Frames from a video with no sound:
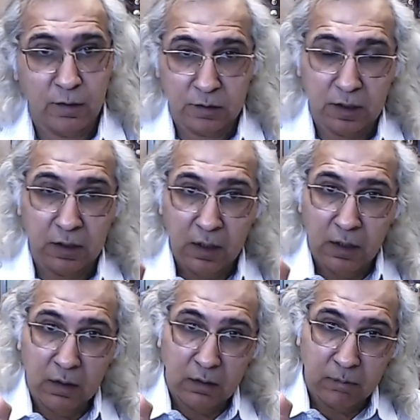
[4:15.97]
Now, the
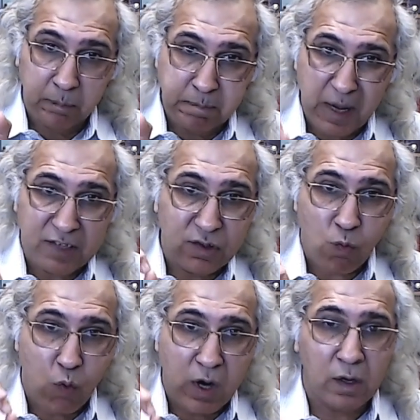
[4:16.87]

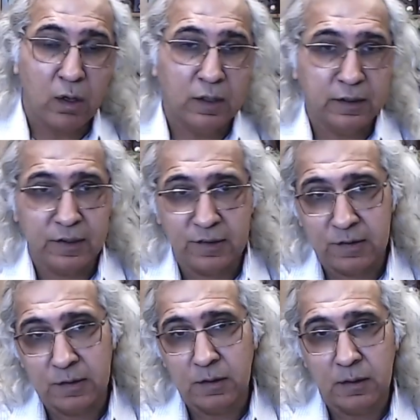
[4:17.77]
best work on
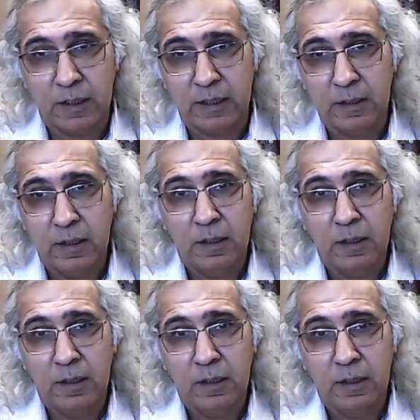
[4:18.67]
this, right?